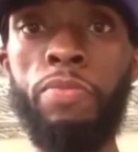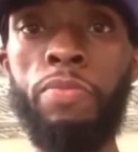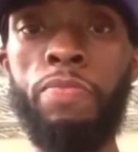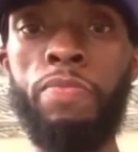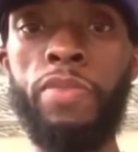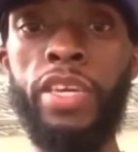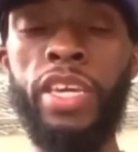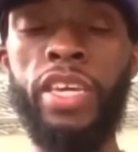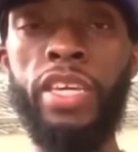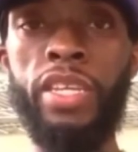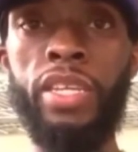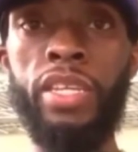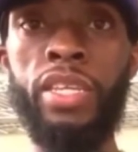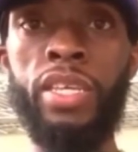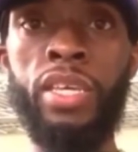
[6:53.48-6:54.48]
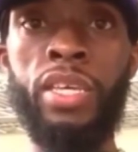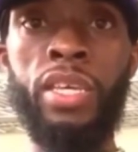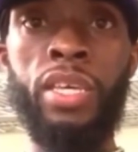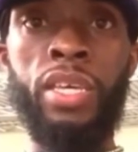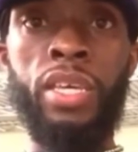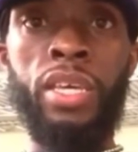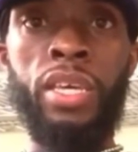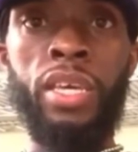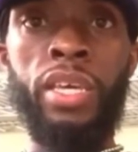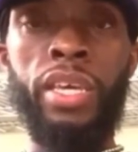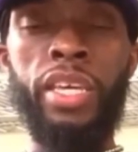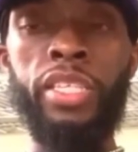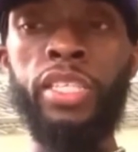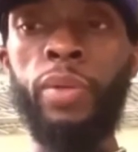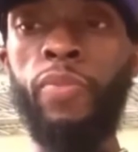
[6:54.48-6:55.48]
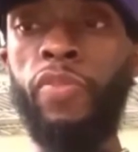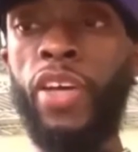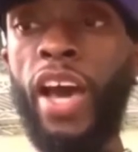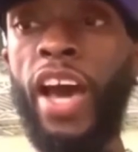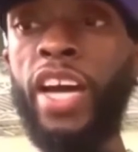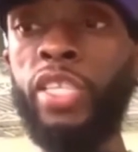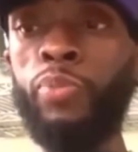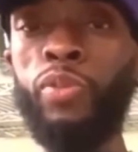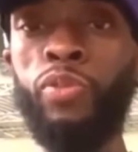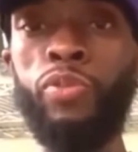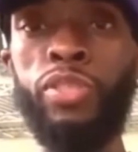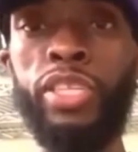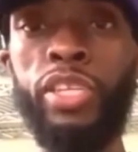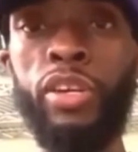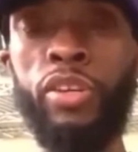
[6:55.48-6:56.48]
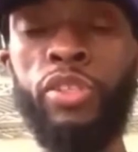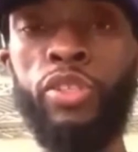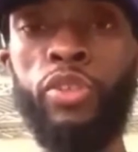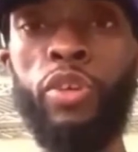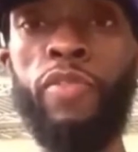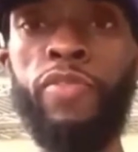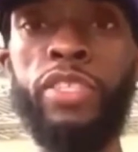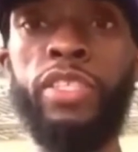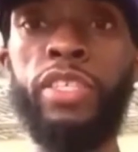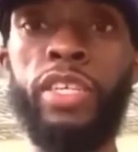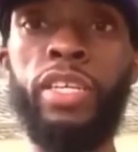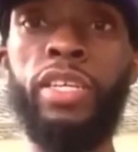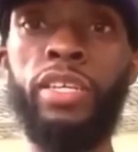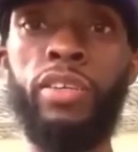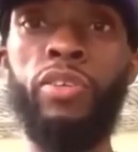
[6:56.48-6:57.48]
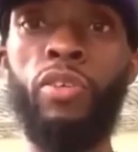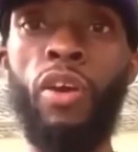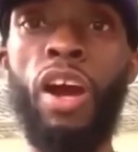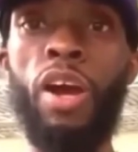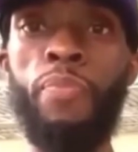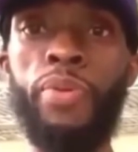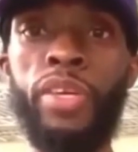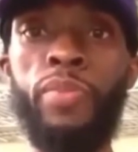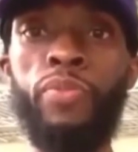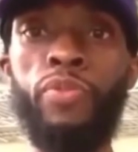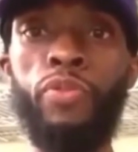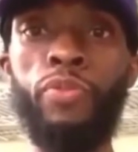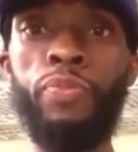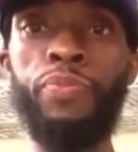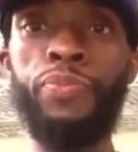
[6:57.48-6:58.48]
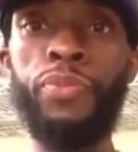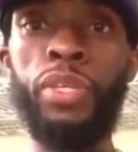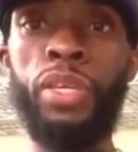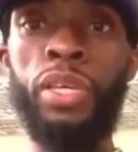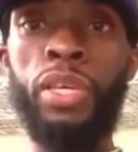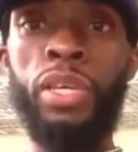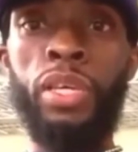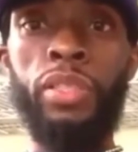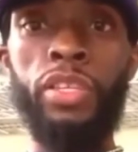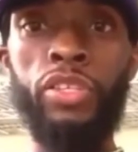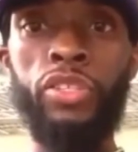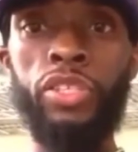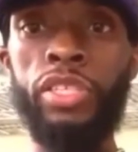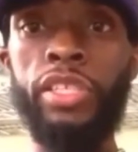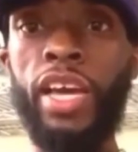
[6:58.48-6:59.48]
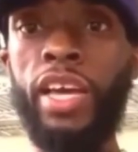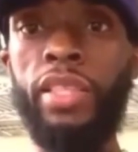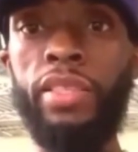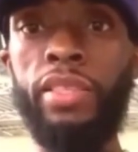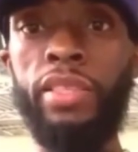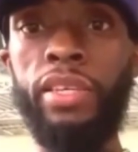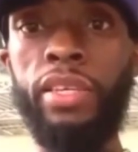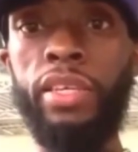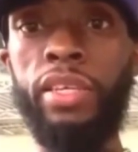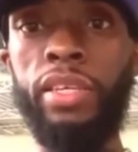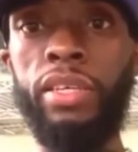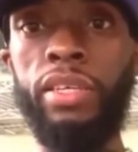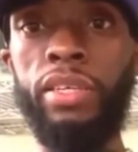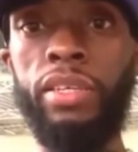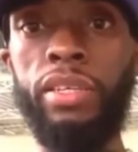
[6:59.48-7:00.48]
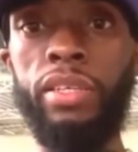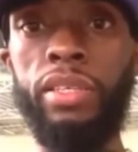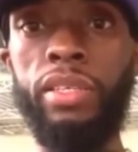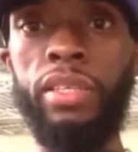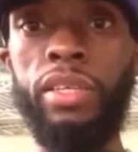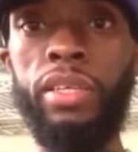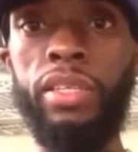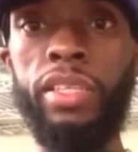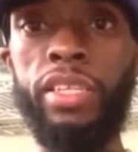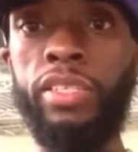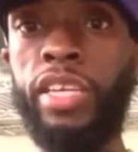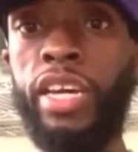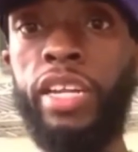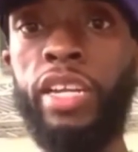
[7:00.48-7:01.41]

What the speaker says: In some of the hospitals that are servicing, you know, our people, there's not enough